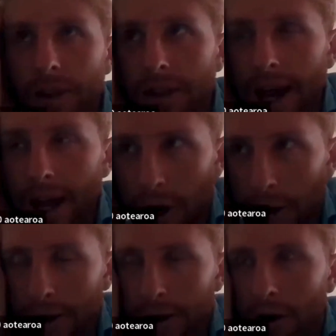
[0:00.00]
given that
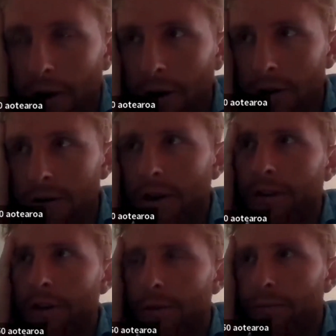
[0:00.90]
comment, Rodd, and also
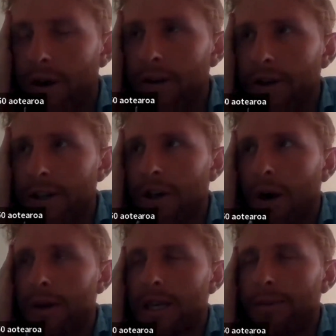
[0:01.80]
given your previous
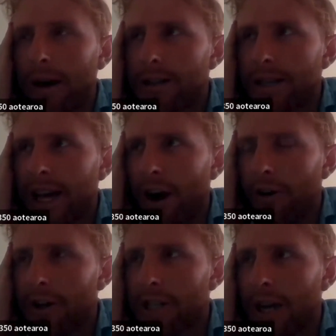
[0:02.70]
comment about state
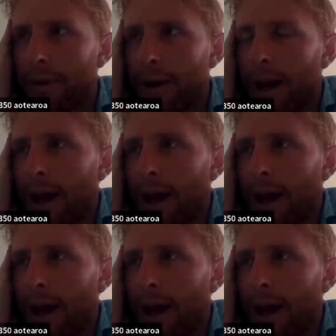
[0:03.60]
ownership,